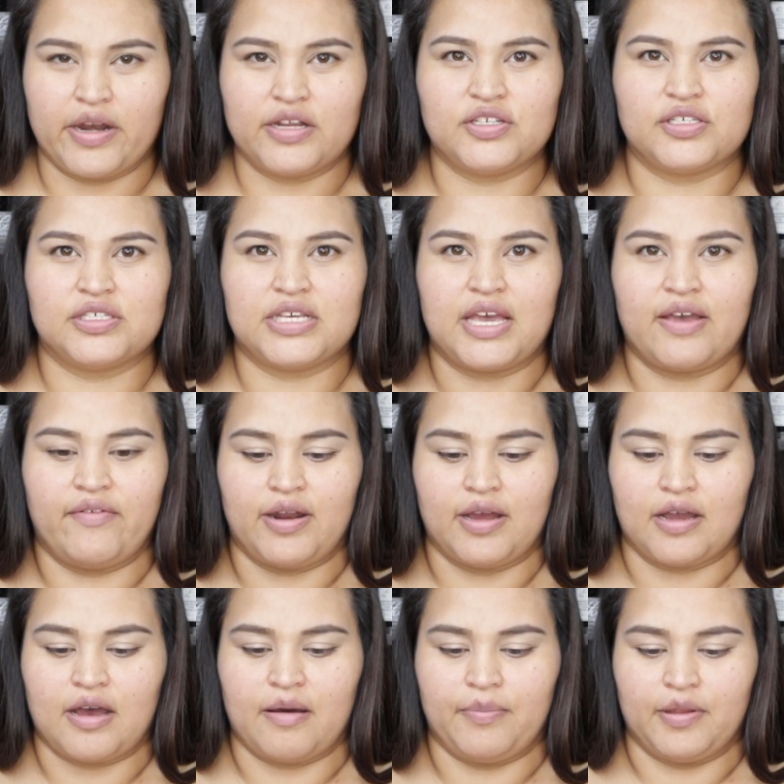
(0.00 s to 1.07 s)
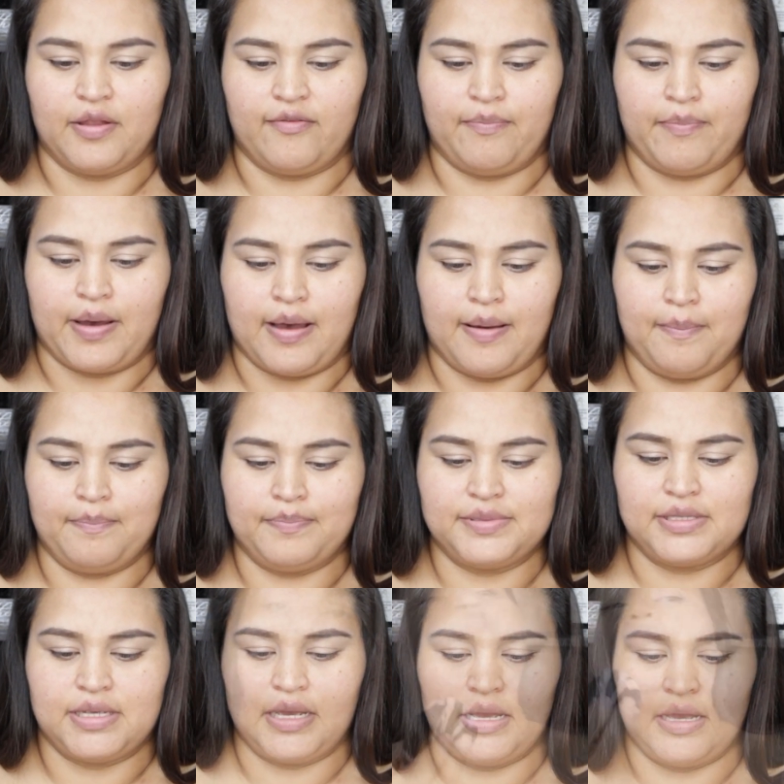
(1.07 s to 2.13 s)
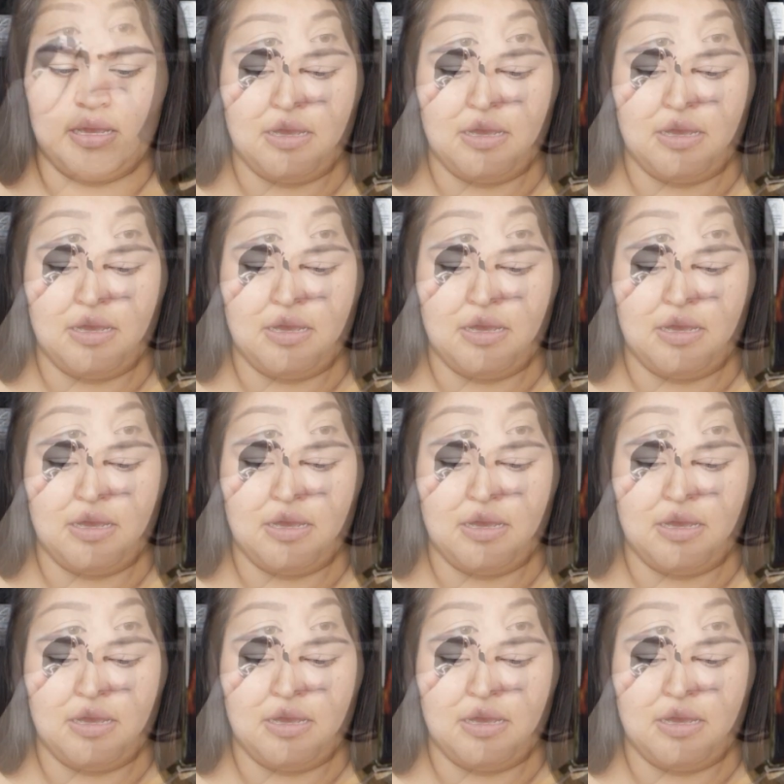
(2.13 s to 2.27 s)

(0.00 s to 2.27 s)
go ahead and just give it a couple of pumps.